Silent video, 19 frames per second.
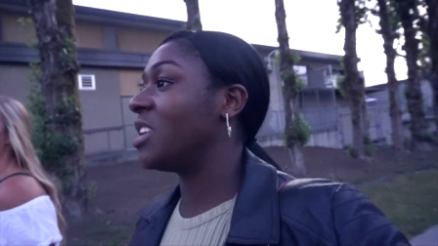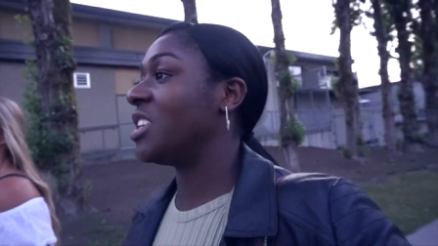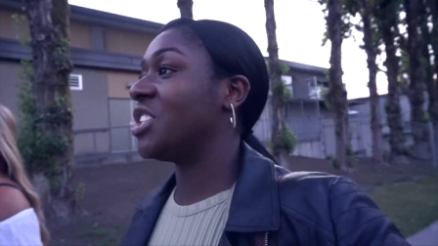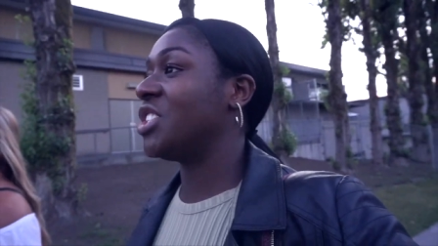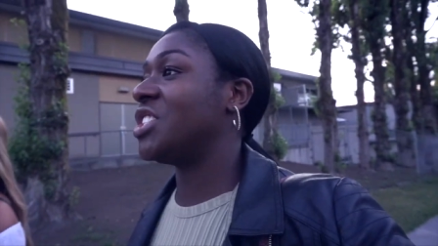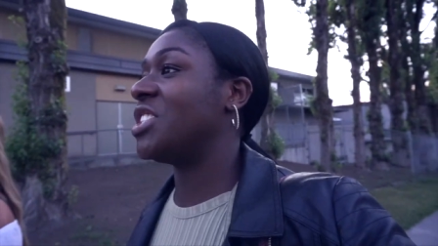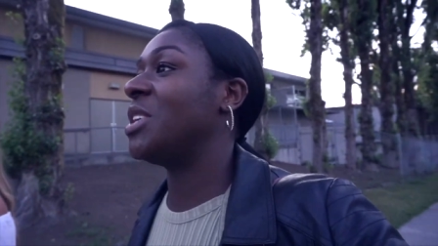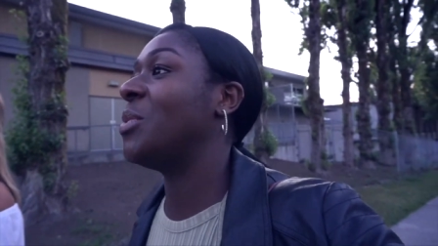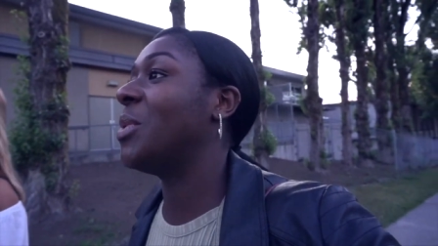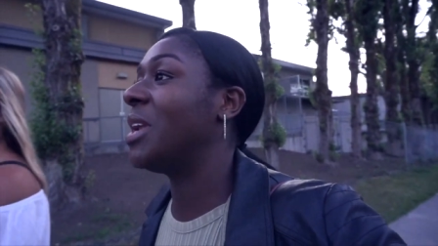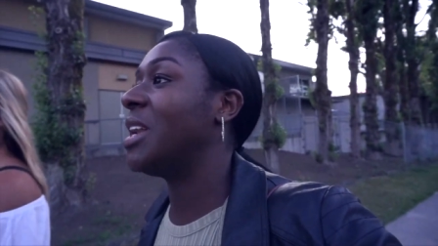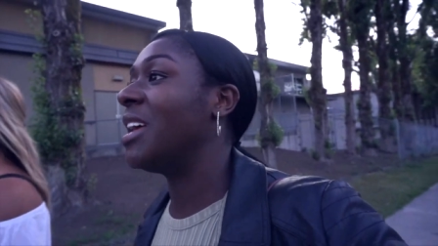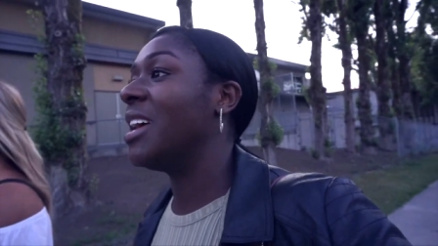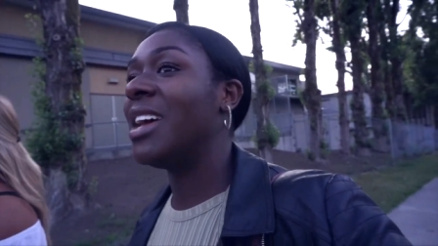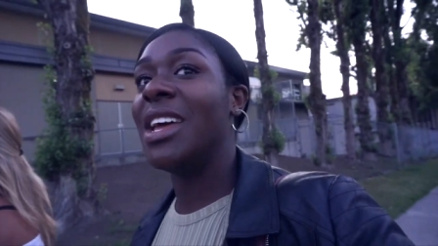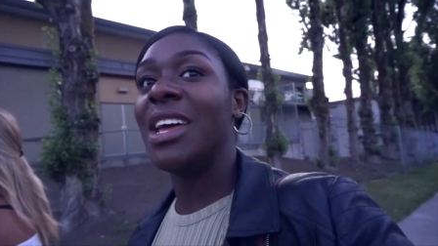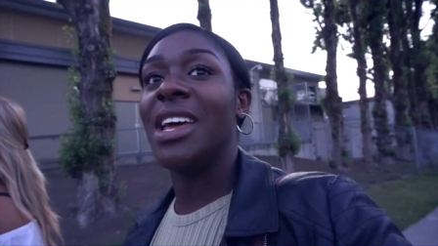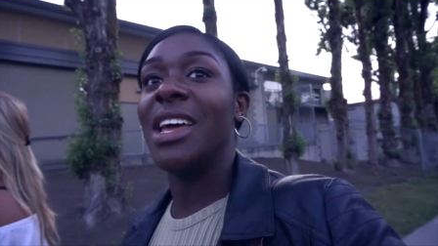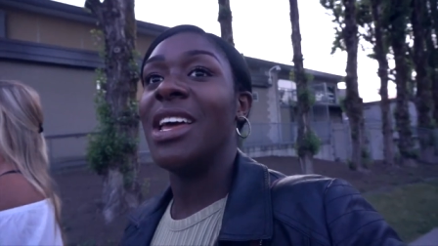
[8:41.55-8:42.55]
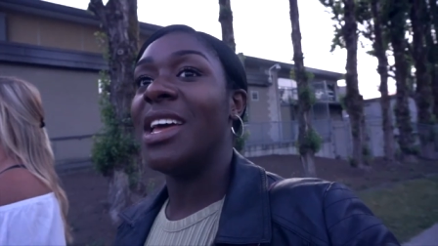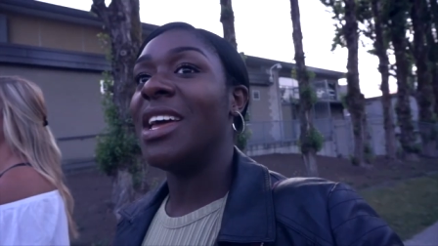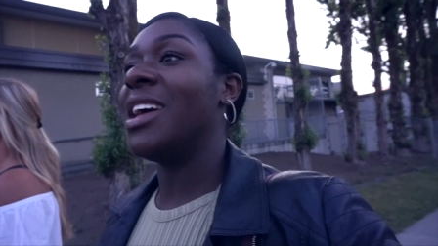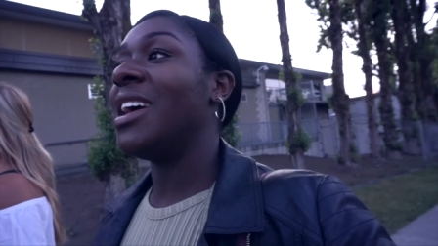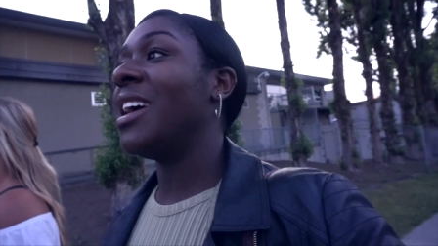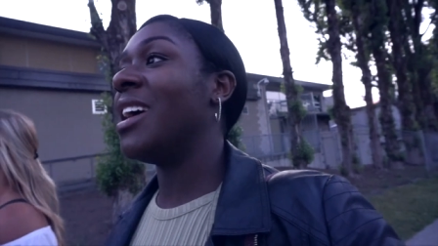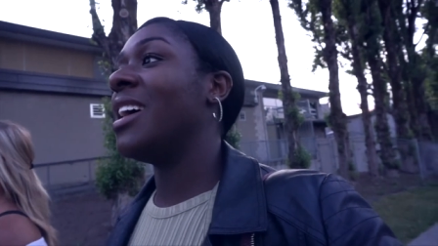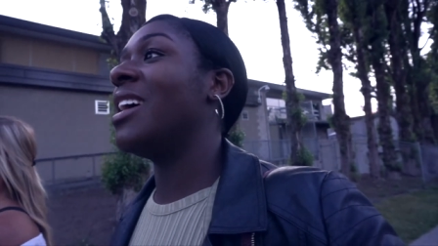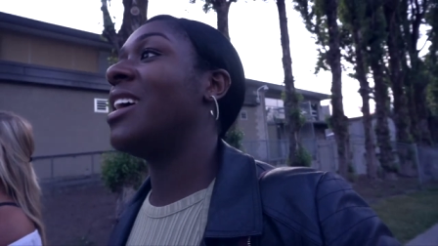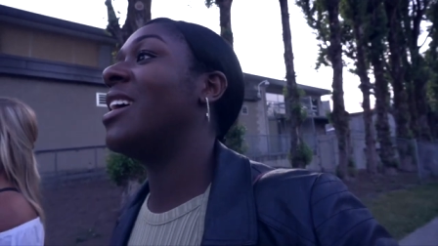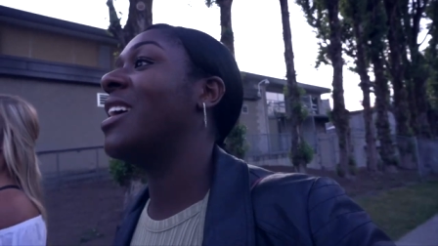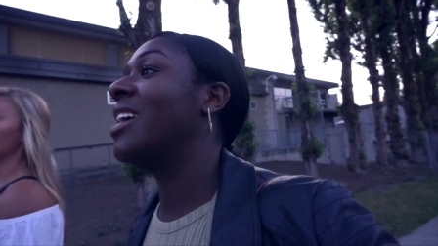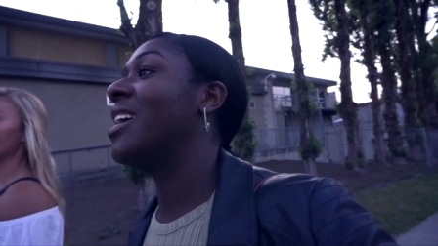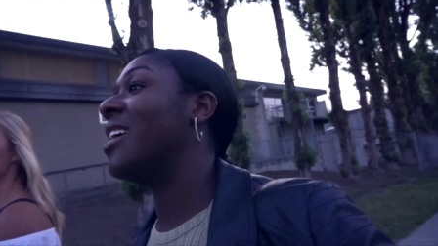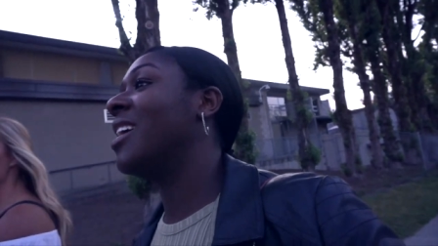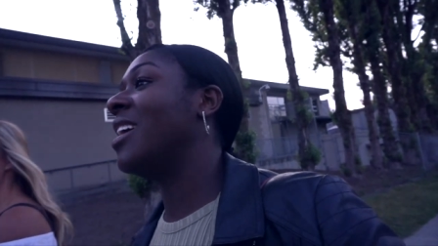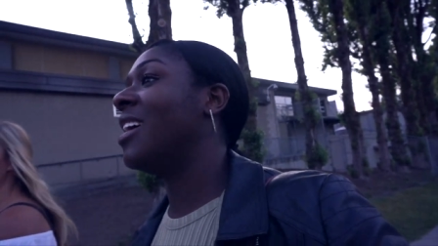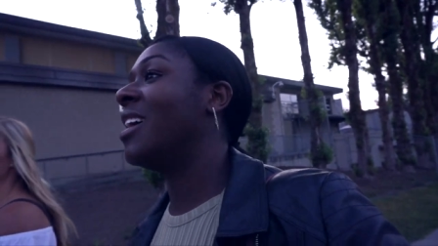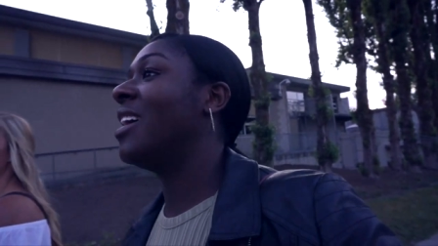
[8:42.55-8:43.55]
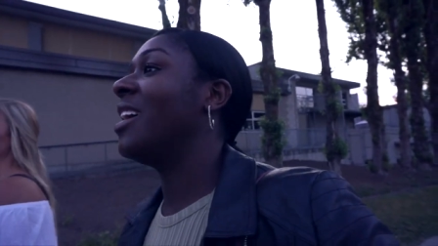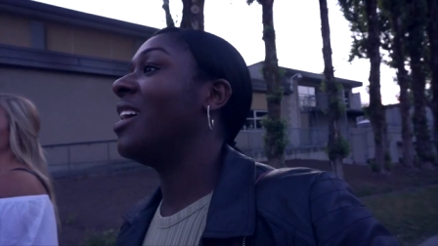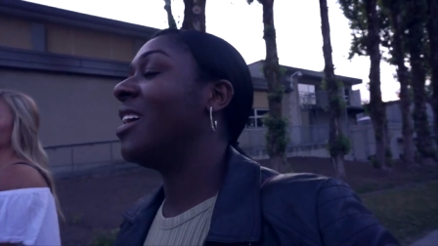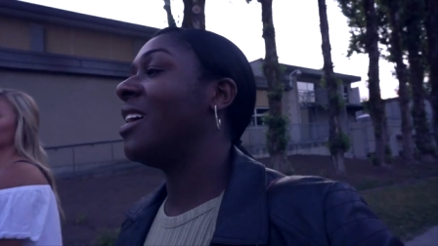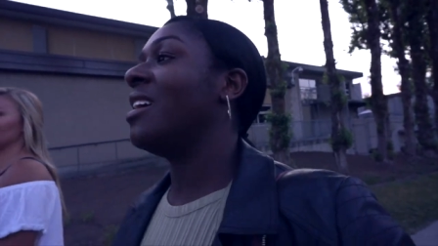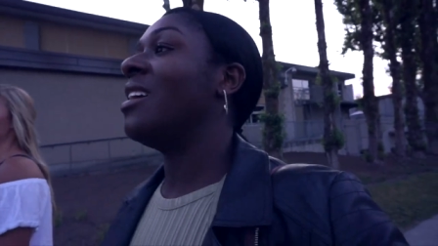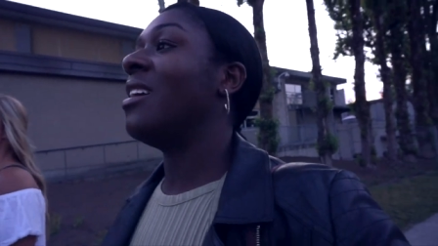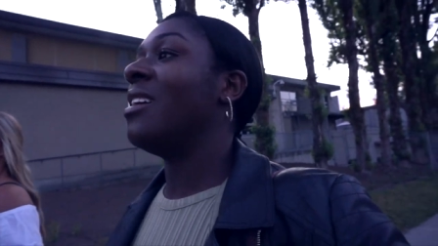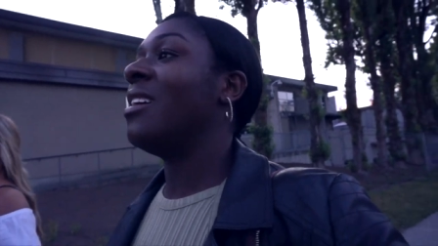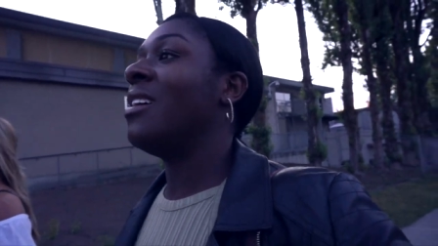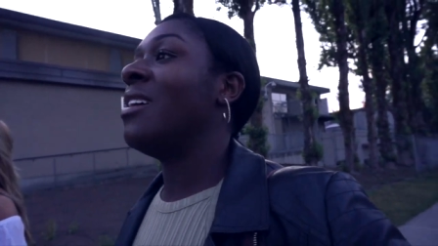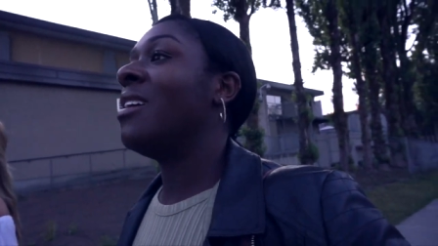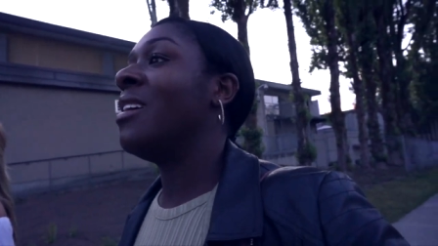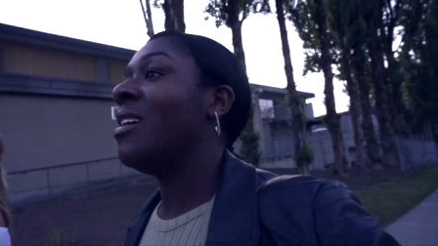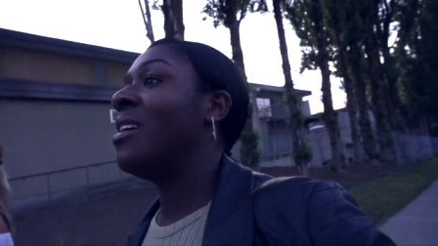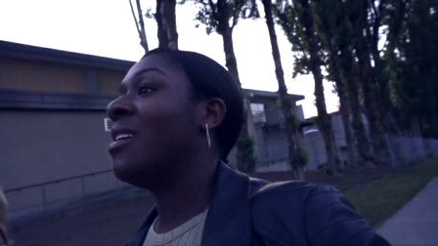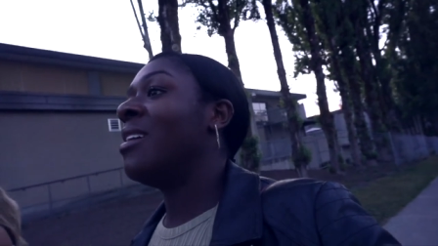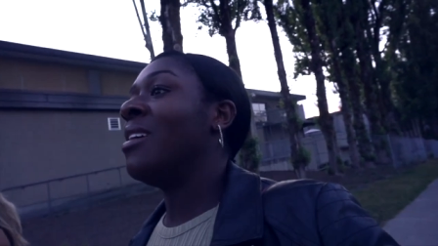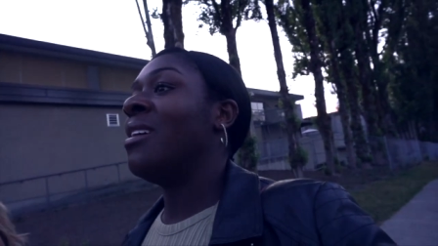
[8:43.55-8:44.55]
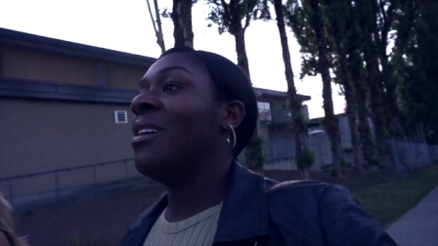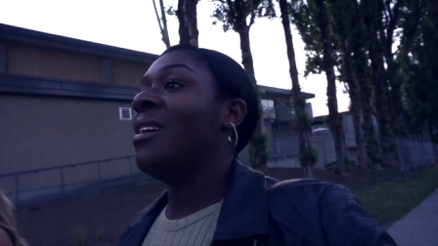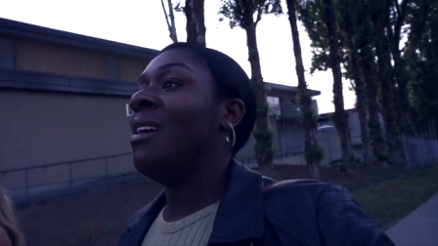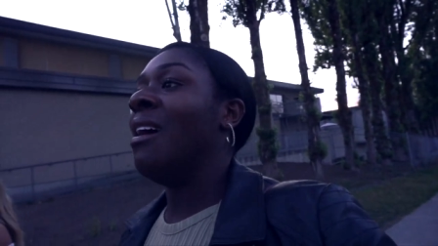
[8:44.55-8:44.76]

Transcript: Did she oh, see one? It's it's not coming back.